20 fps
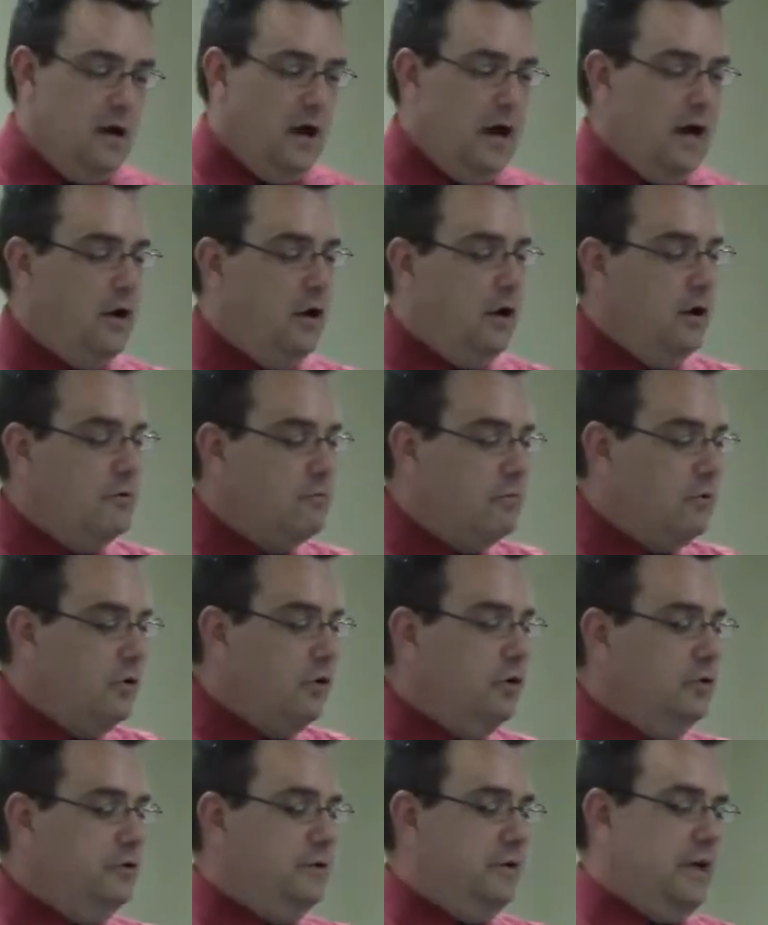I
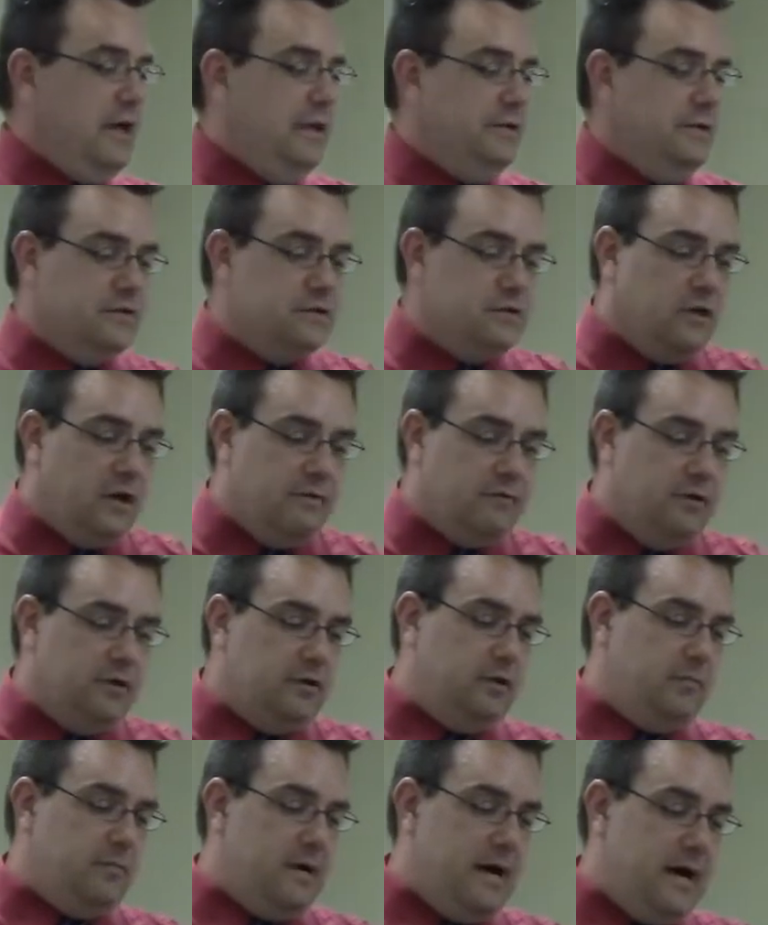unrolled and
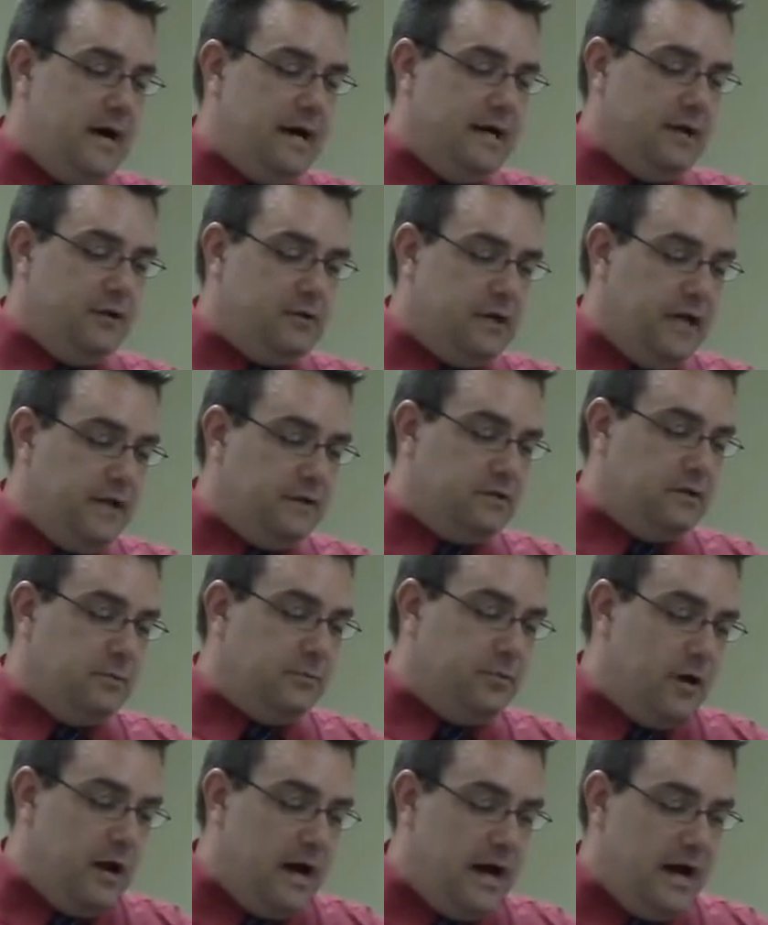discovered to my great
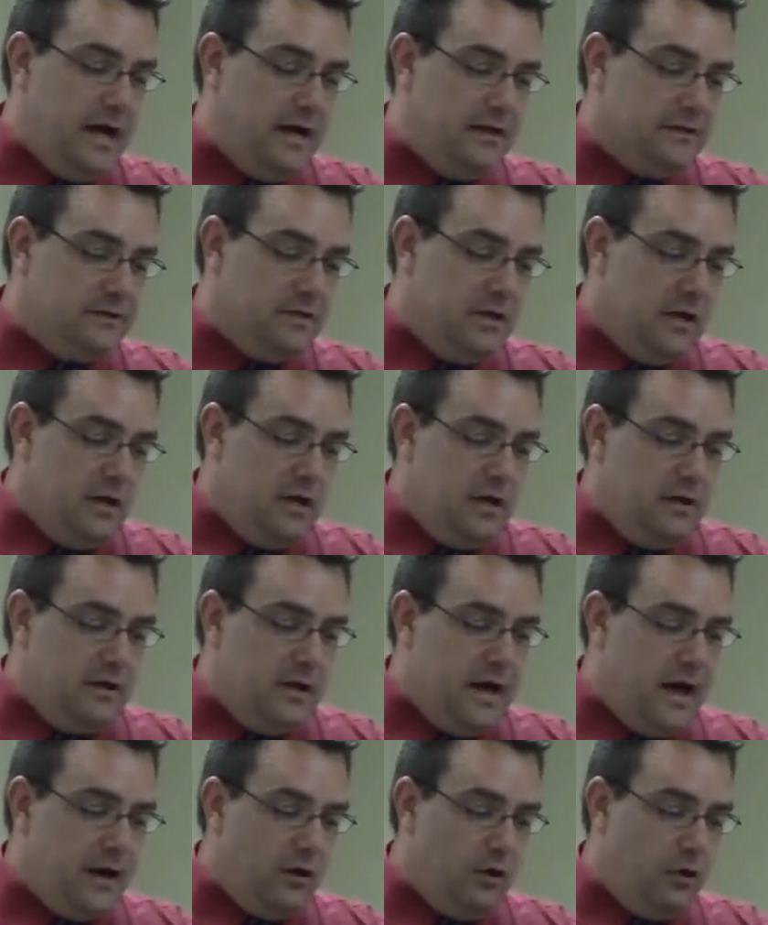surprise
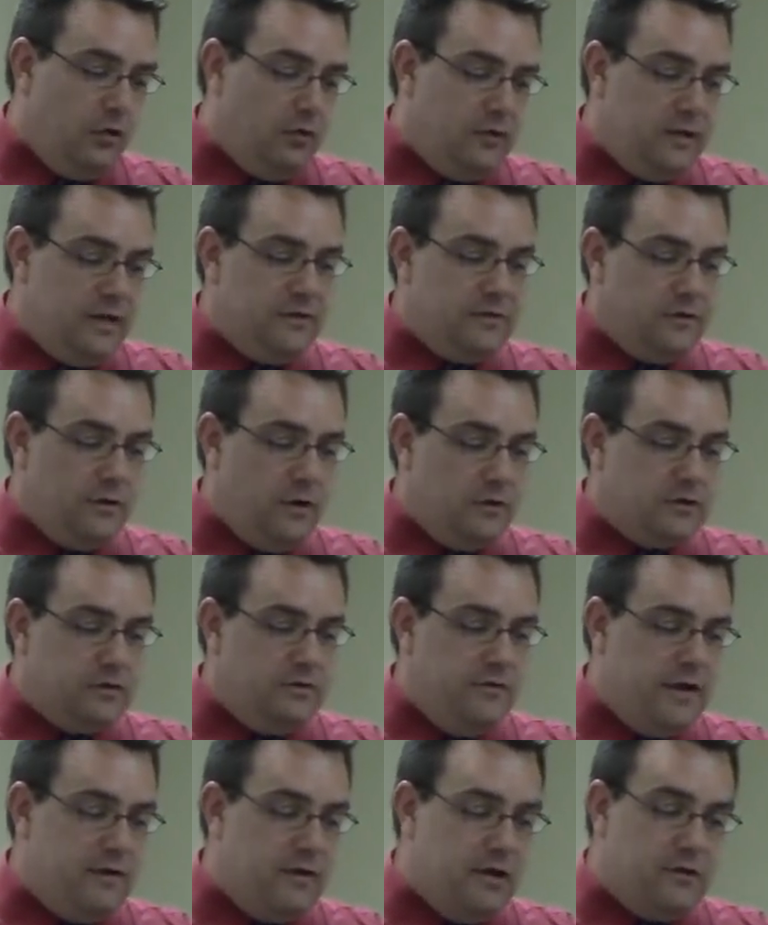not only those
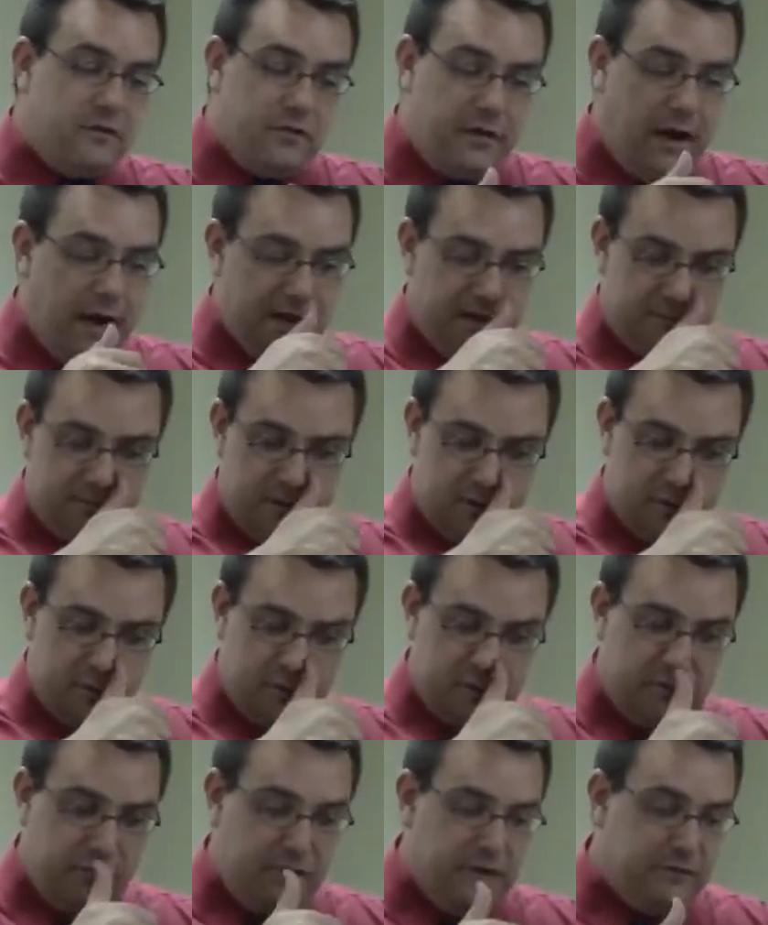very fragments
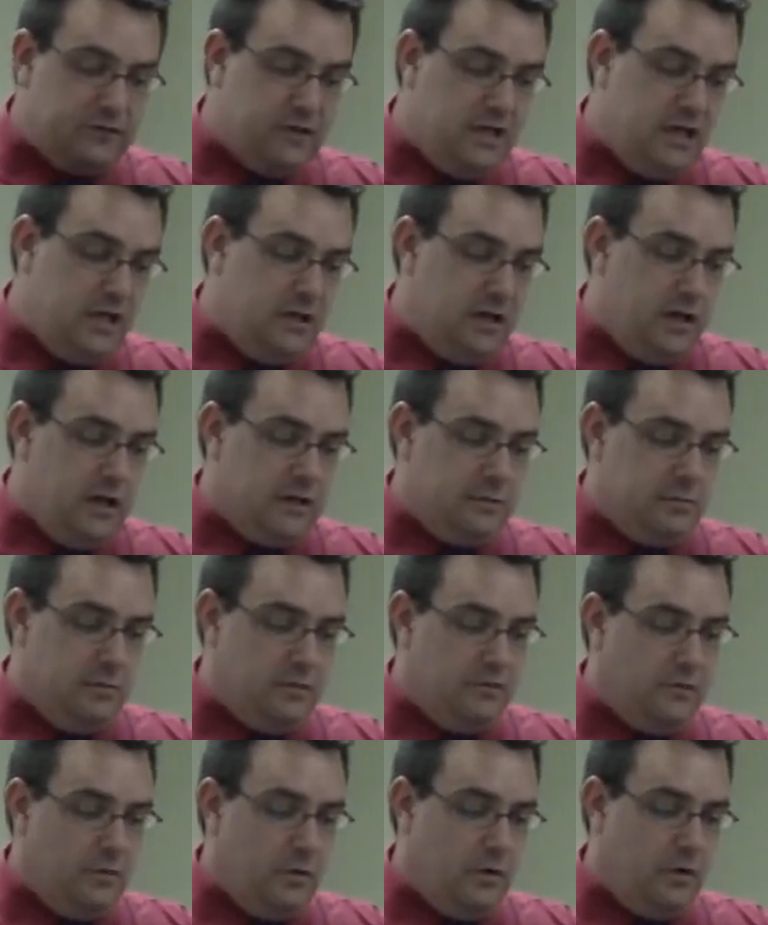which 15 years
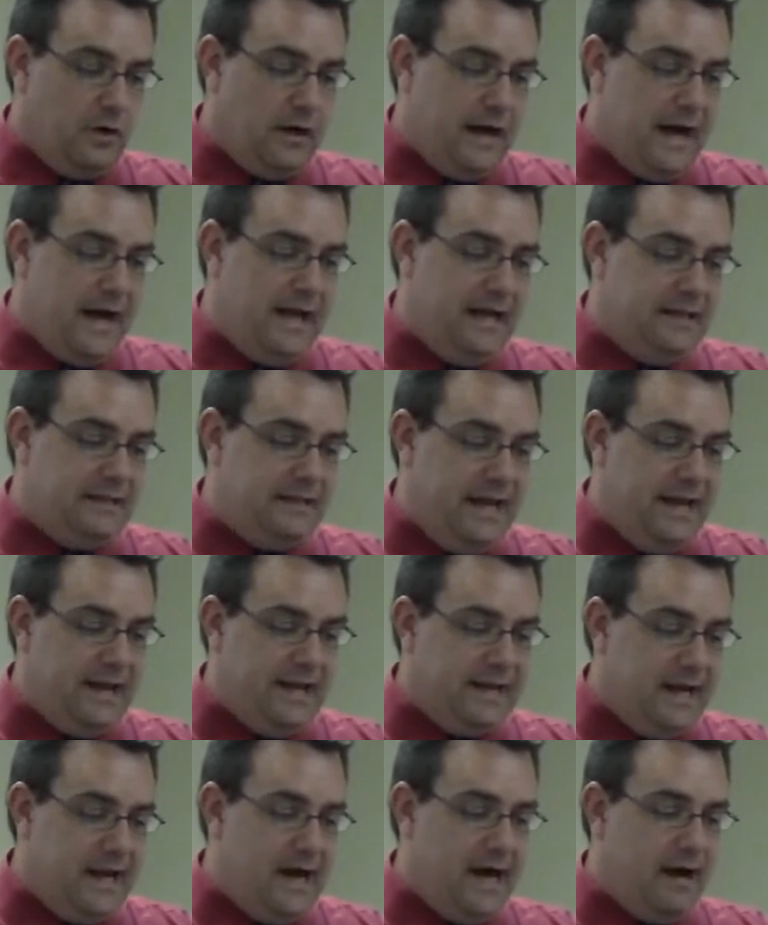before I had
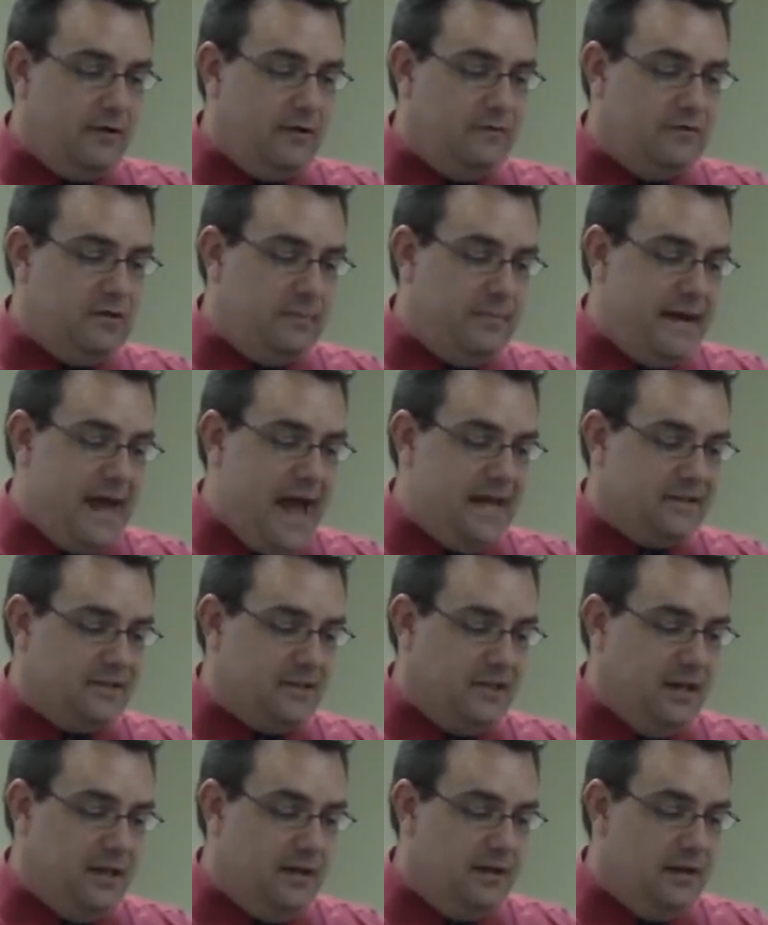taken out of the
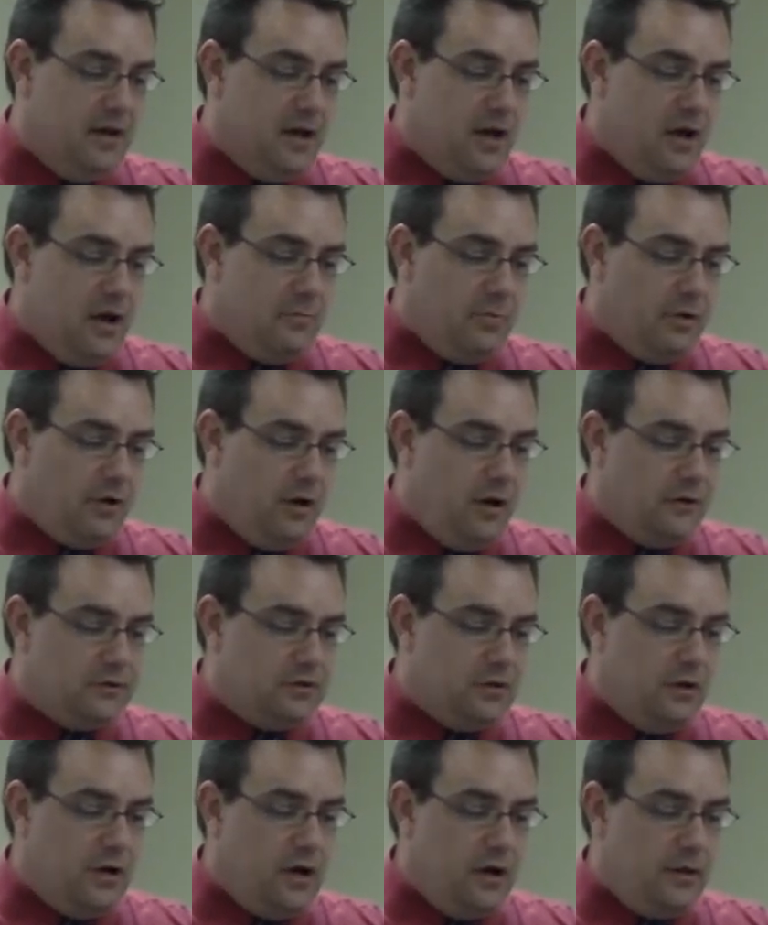basket, but
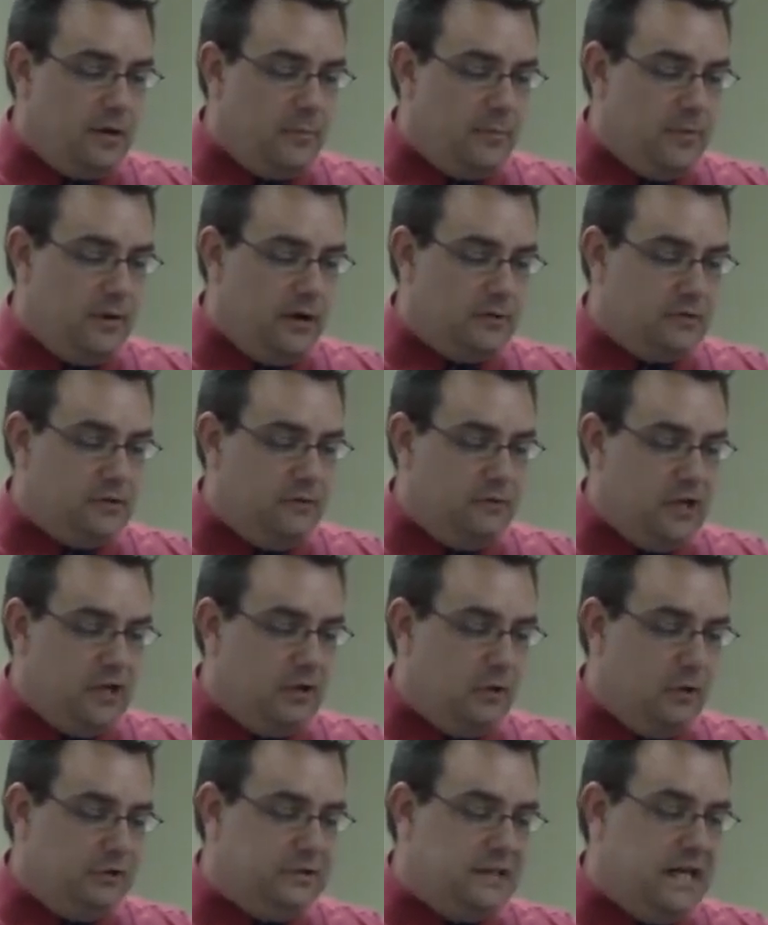also other parts of the
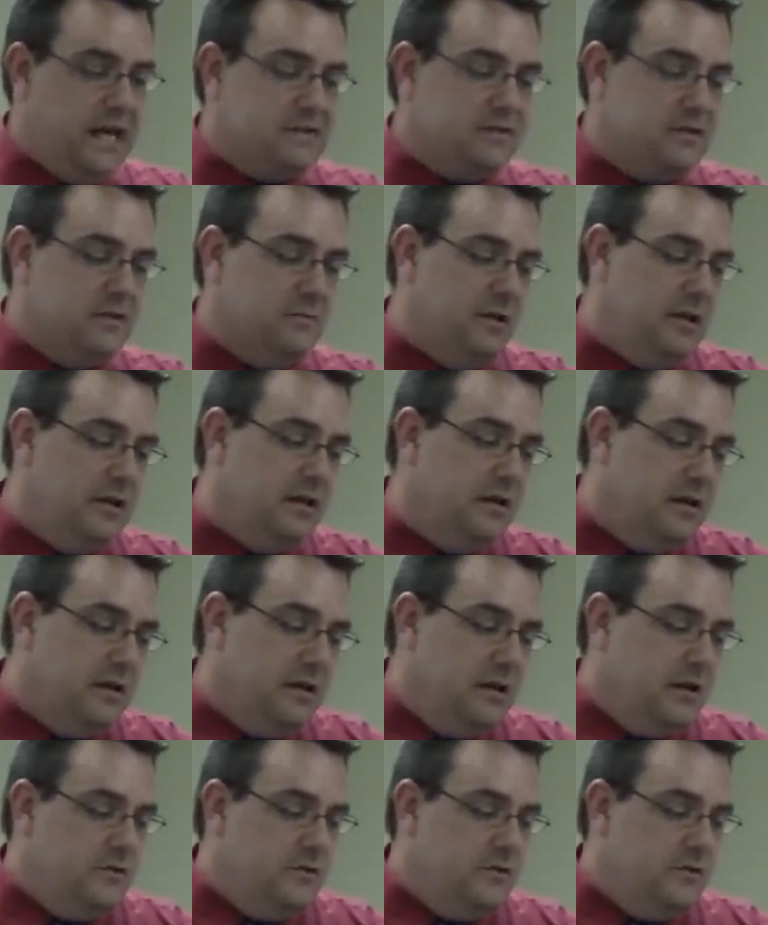Old Testament,